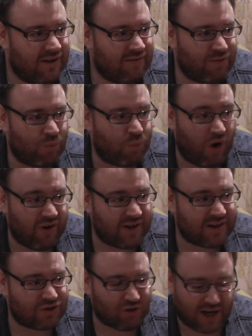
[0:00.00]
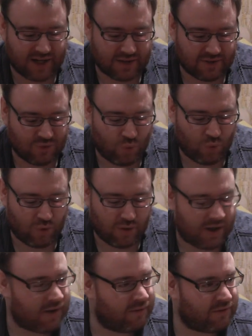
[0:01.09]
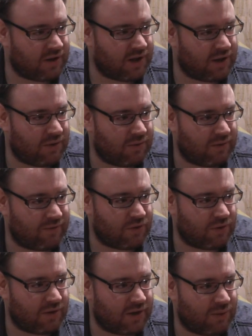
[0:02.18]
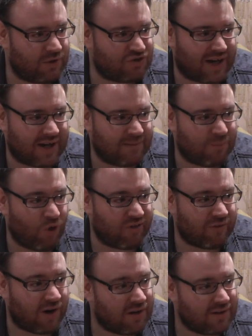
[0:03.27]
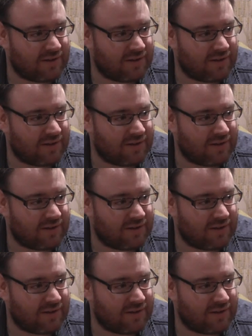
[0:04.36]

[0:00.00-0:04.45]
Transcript: you ever worried a dragon, or are you a dragon botherer?